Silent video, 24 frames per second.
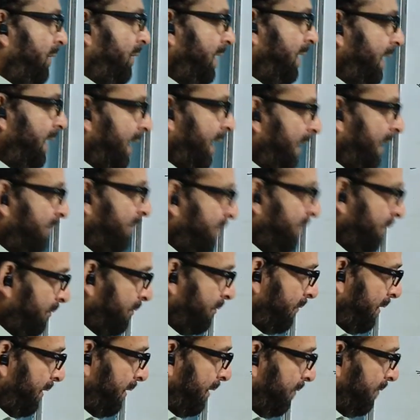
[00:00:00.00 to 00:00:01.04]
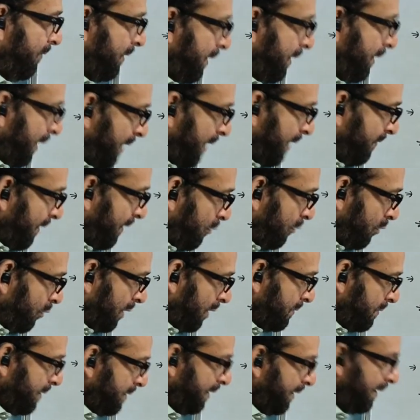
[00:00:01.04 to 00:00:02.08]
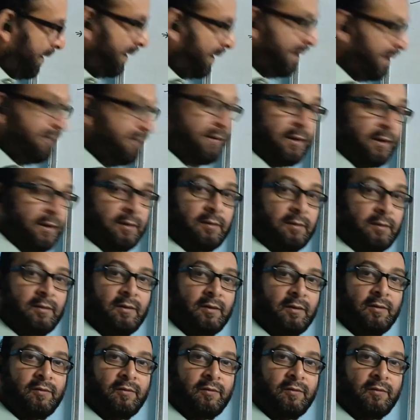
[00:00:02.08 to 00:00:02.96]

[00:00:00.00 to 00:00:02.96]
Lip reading: whenever A value comes negative here,